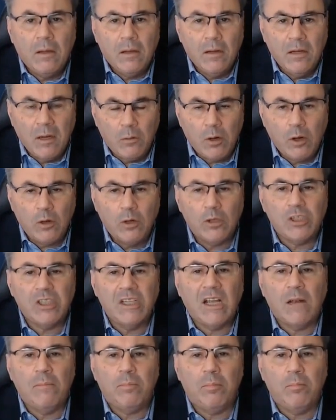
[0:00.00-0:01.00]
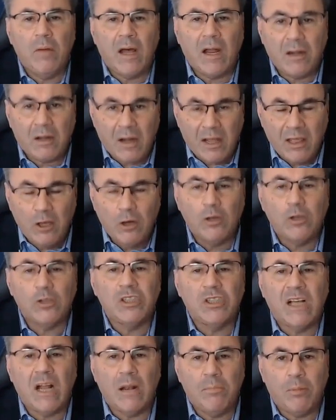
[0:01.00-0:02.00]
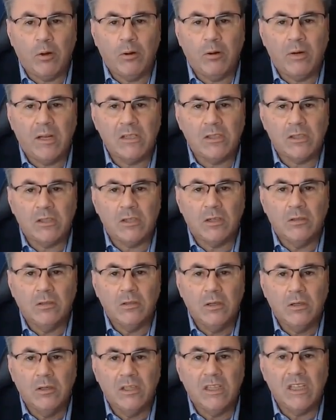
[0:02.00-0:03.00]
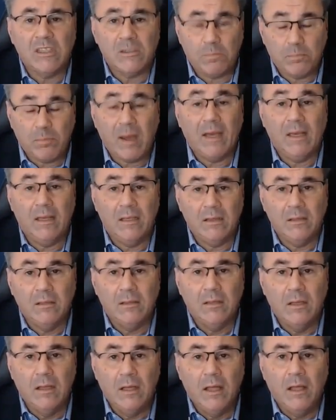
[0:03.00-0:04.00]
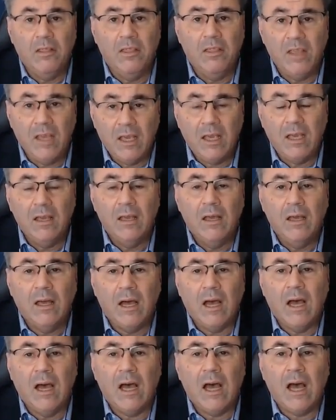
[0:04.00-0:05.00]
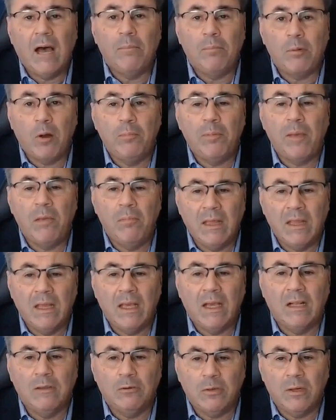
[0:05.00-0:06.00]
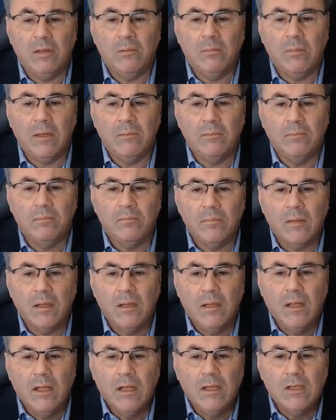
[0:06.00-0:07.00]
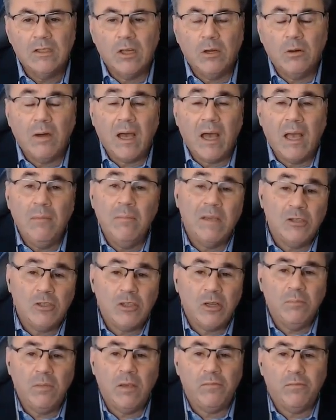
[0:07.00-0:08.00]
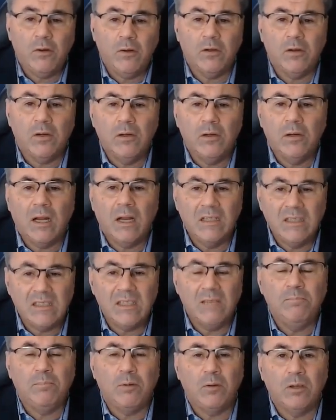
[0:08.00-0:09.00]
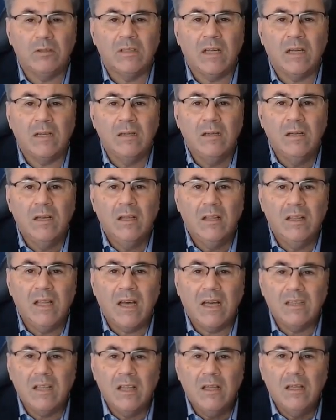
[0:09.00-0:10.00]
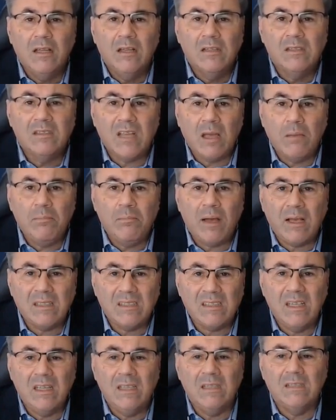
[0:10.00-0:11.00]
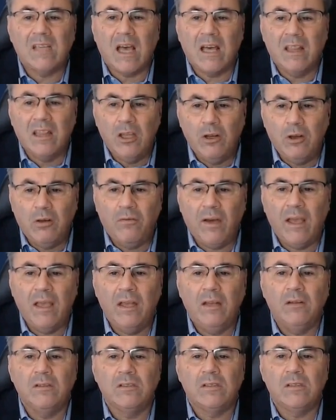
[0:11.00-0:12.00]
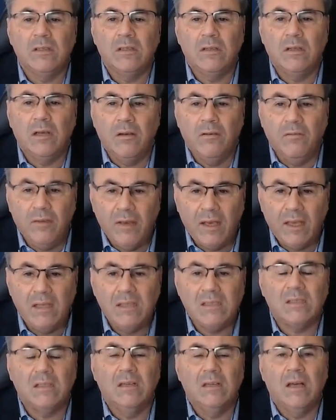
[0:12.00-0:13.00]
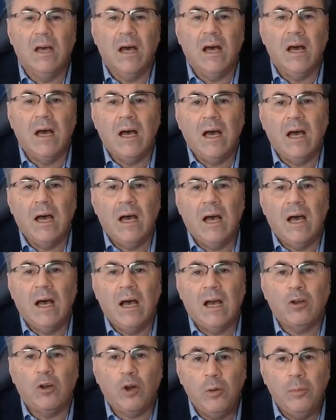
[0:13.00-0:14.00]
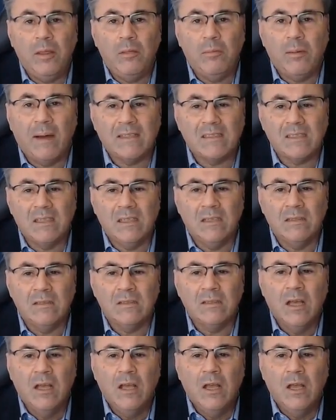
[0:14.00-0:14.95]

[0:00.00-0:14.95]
neurological and radiological progression despite the appropriate medical treatment. So I mentioned before, and it's important, that some vaccines, adenovirus-based COVID vaccines,